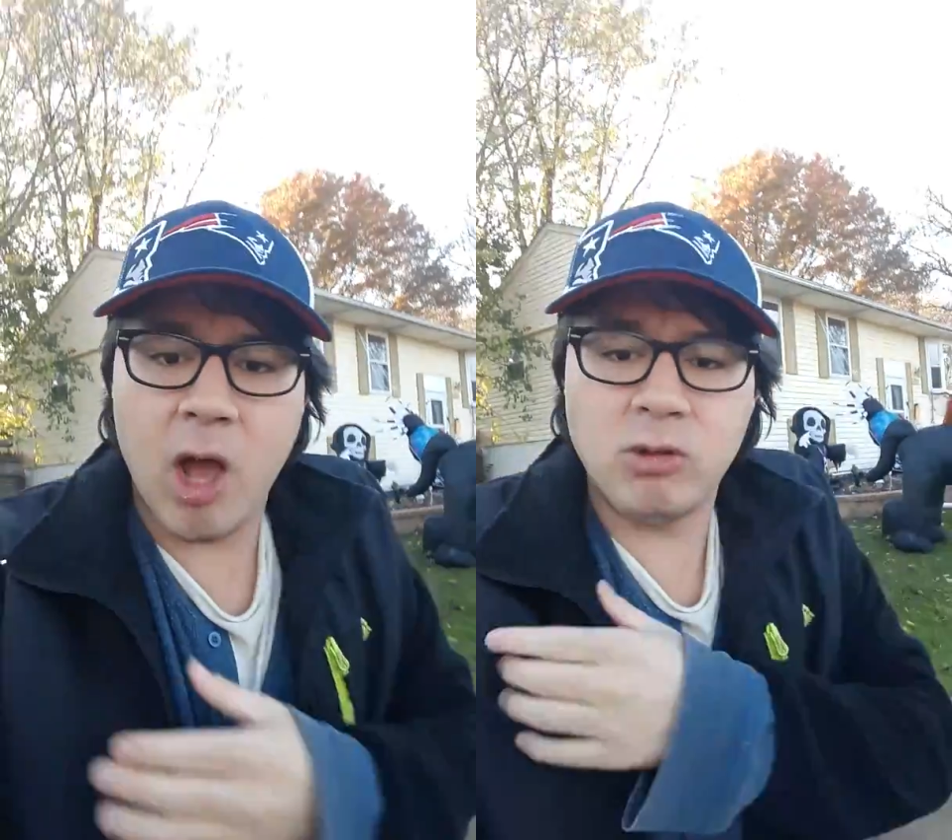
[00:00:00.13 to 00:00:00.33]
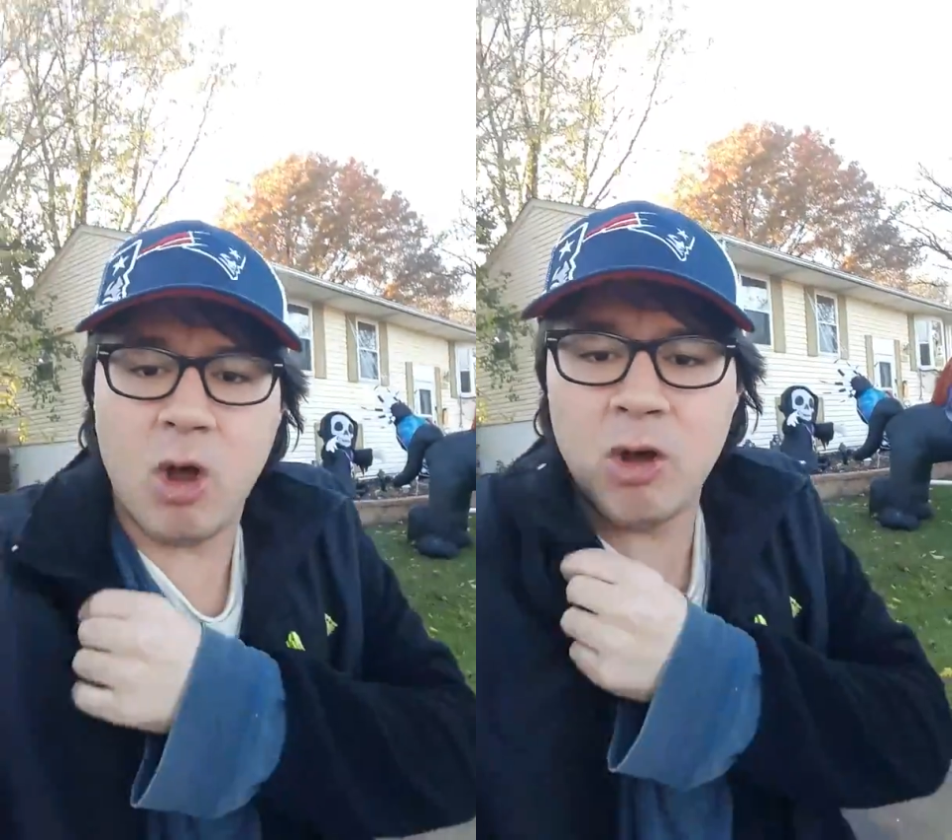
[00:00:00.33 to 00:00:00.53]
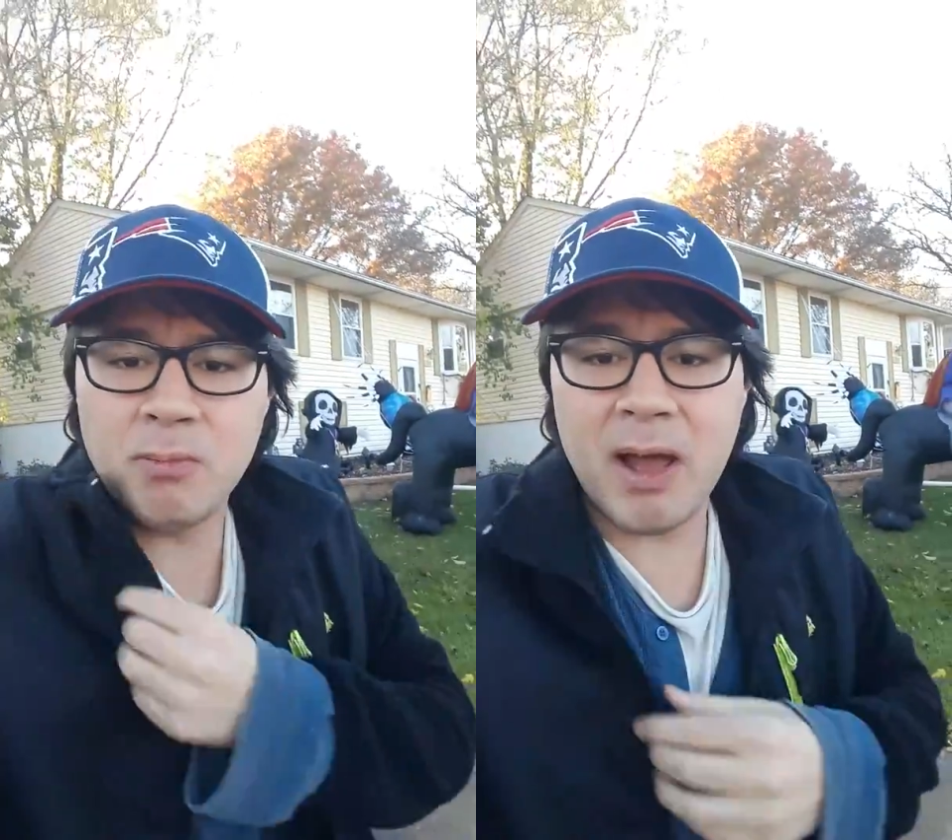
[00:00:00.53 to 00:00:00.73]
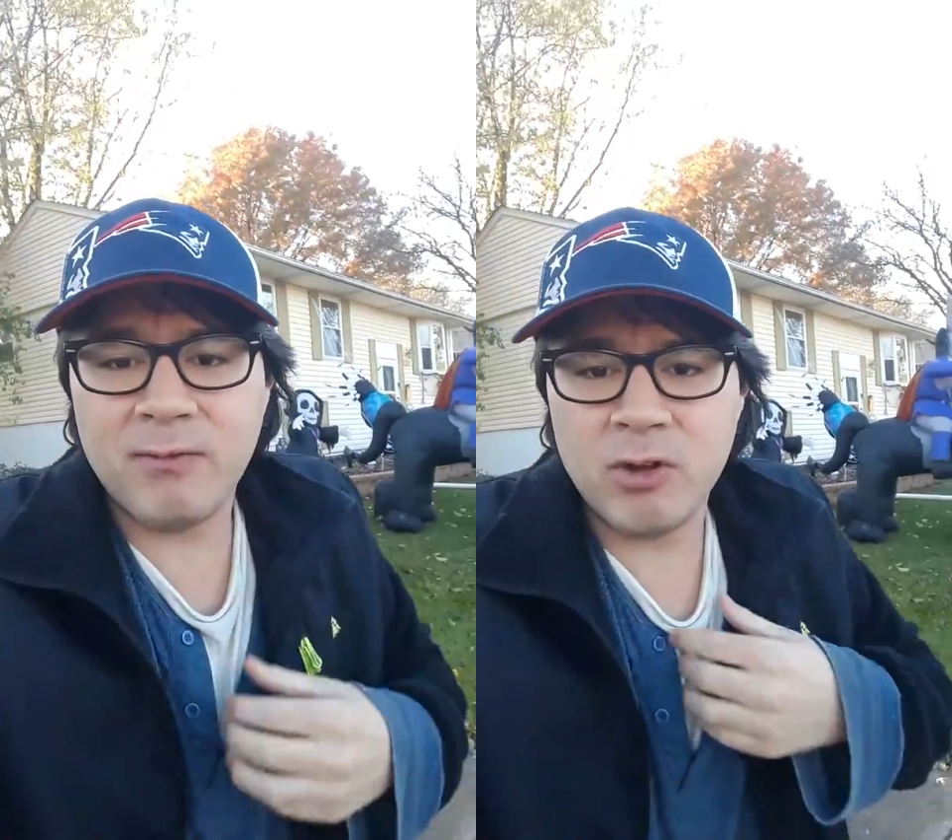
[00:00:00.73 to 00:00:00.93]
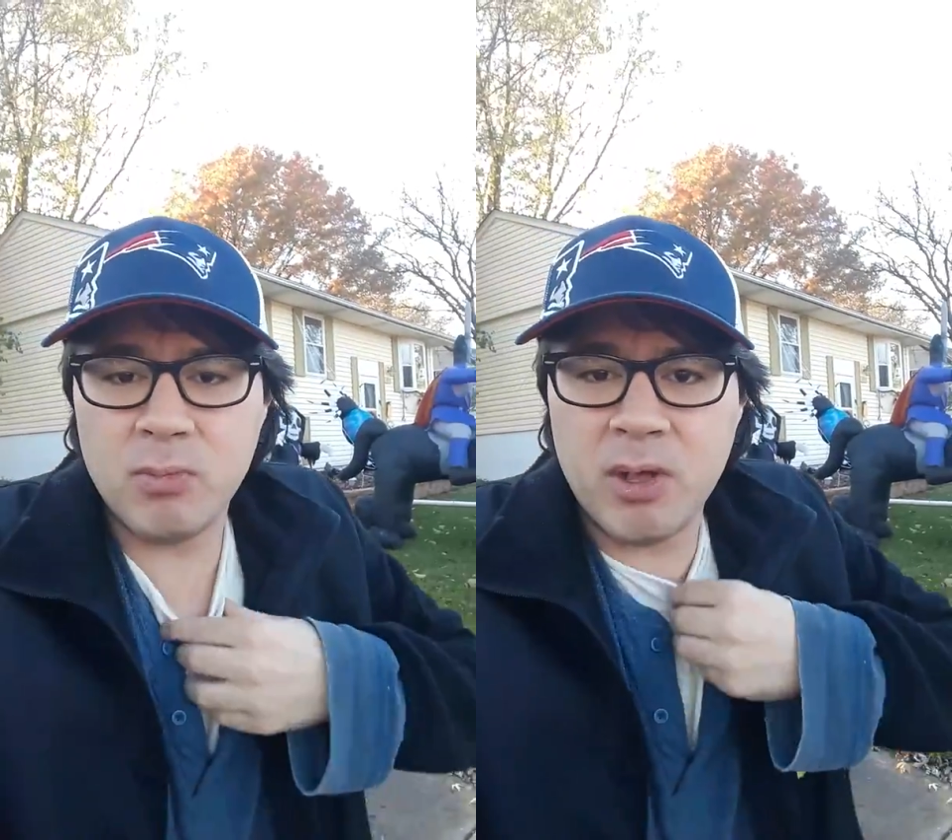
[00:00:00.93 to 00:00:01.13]
All my
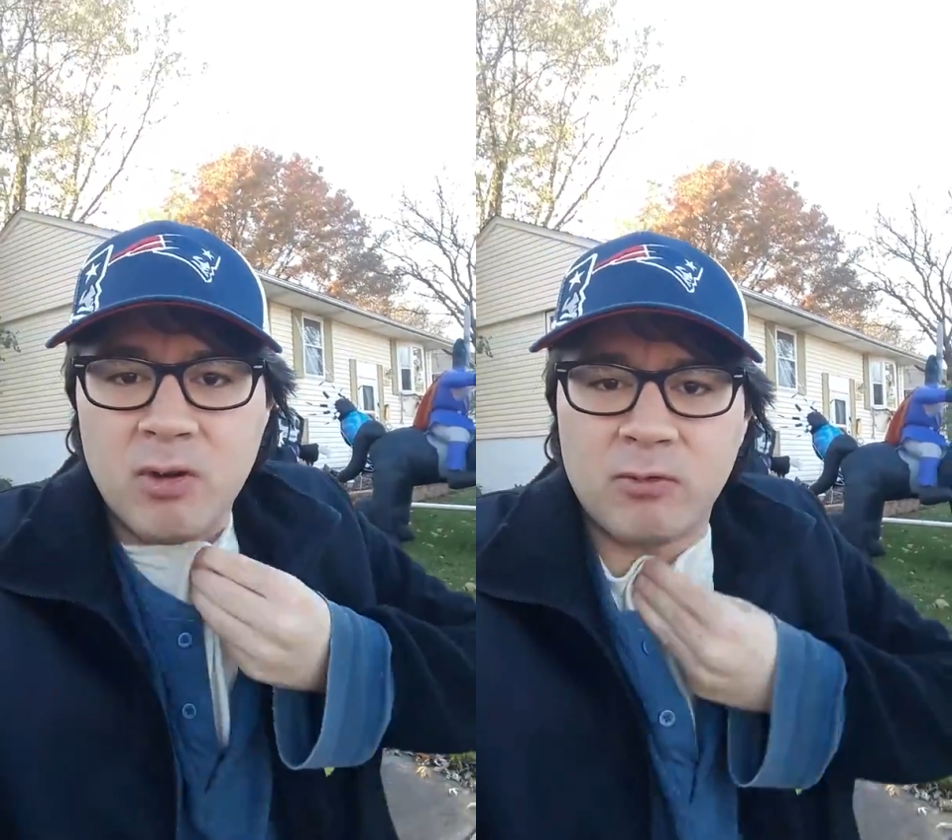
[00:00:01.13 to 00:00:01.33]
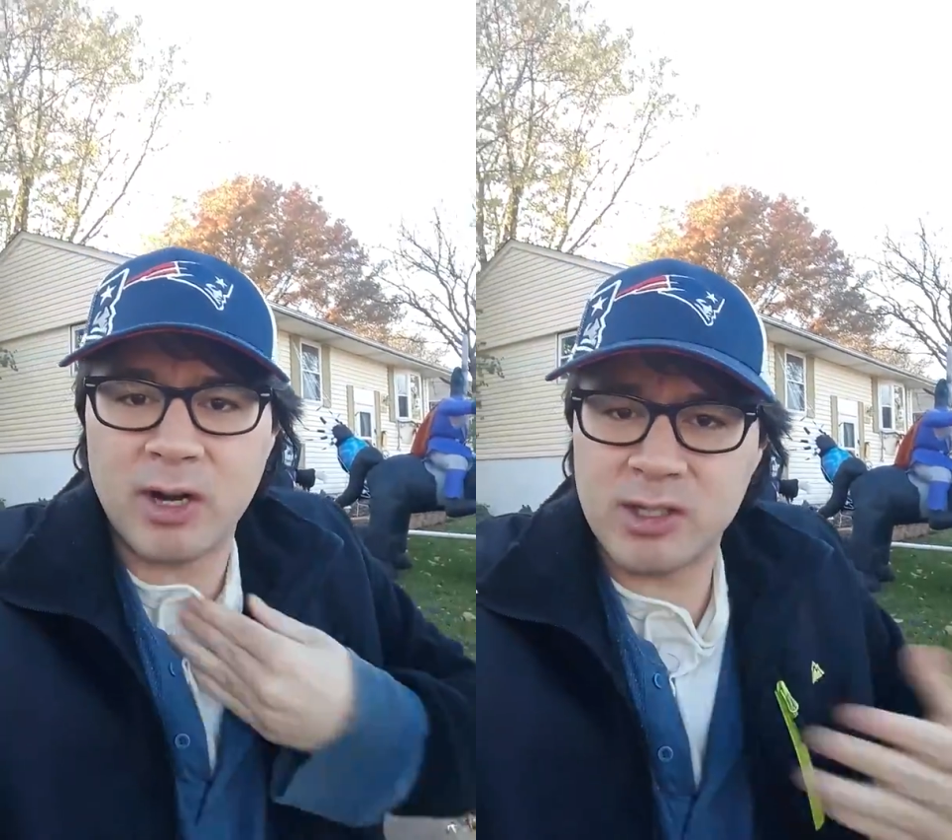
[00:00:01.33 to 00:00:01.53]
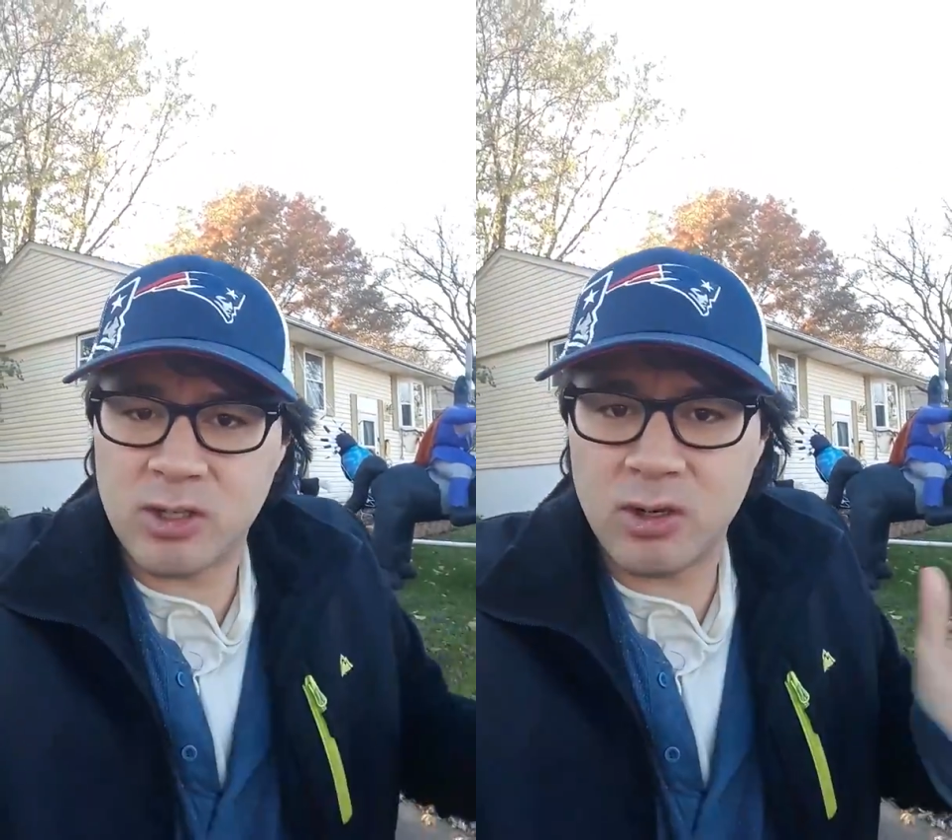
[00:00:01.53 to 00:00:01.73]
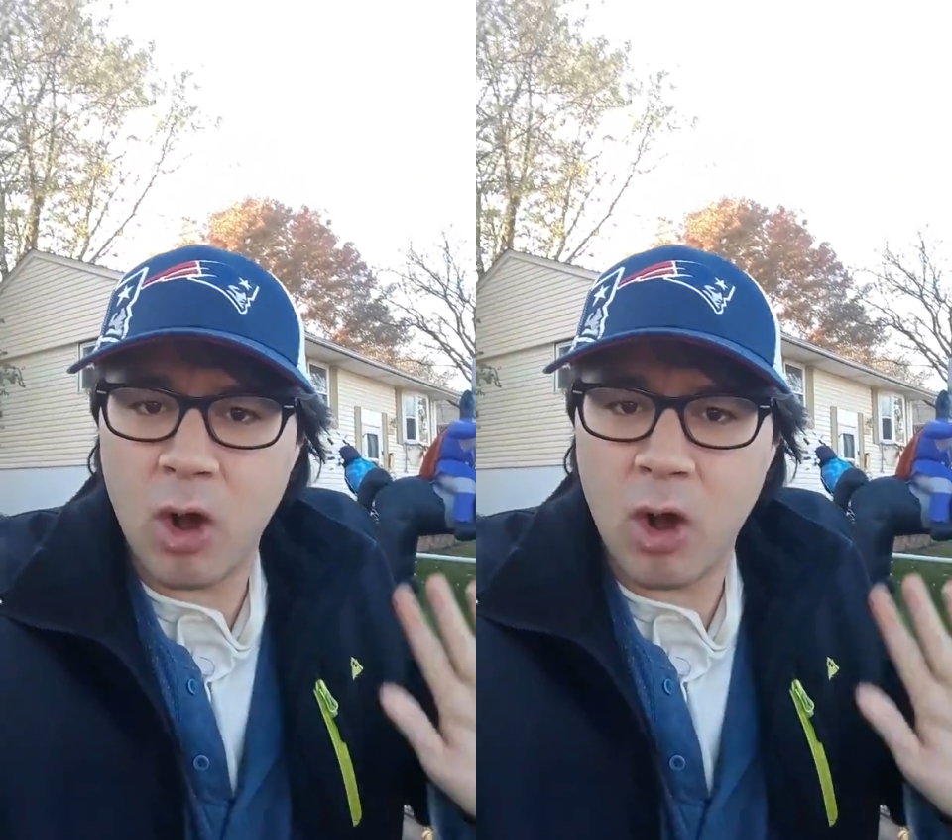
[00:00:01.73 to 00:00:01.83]
Filipino friends and